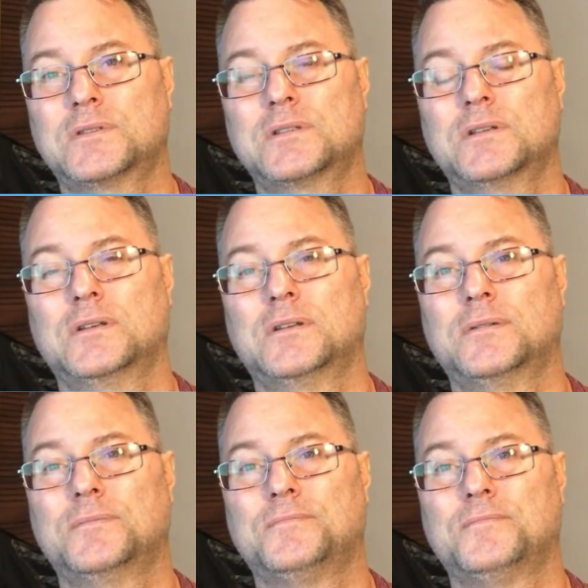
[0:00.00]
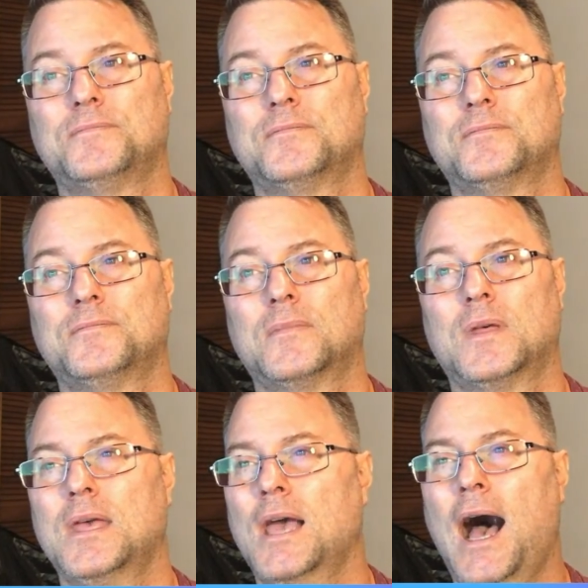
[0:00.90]
I found it to
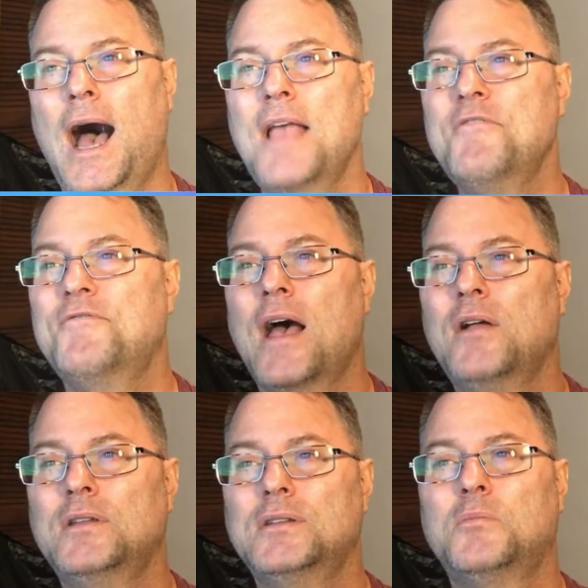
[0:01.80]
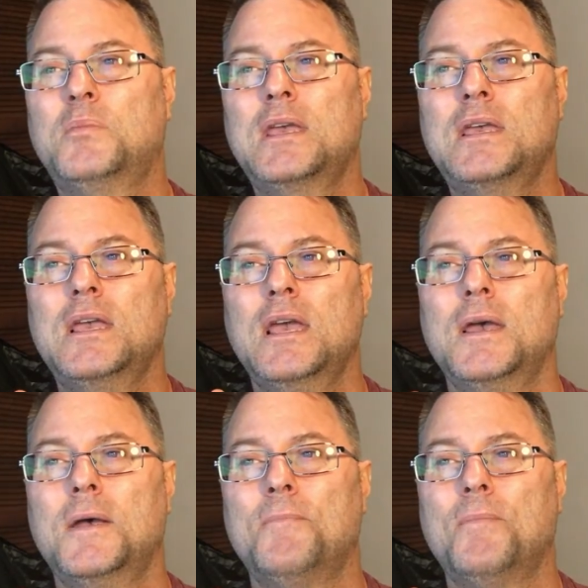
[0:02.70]
be the only way to
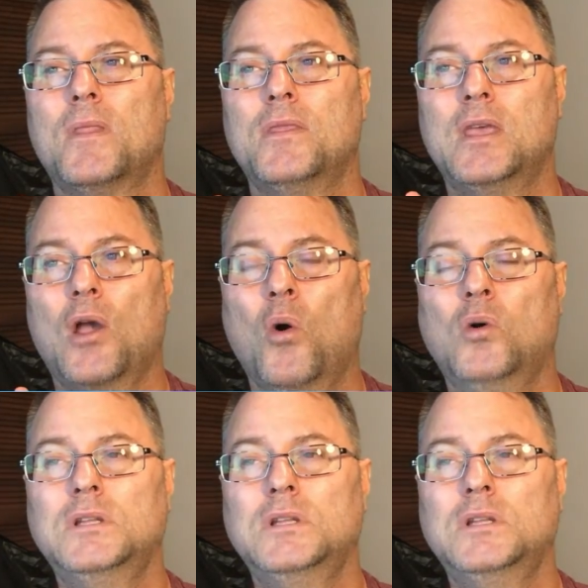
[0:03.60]
know Christ